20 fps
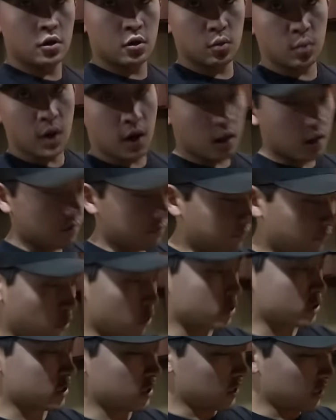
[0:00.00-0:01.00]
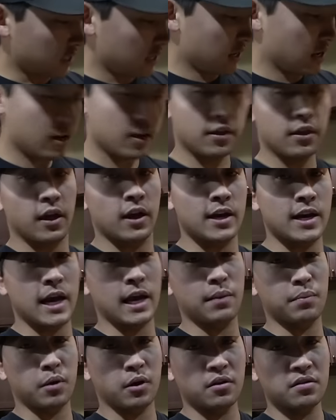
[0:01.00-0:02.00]
Well, unfortunately, the
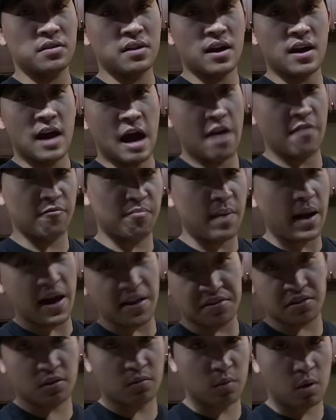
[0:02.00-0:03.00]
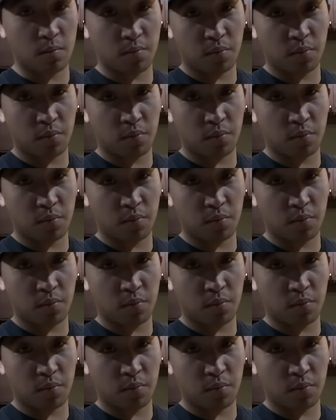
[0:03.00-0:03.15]
neighbors have basketball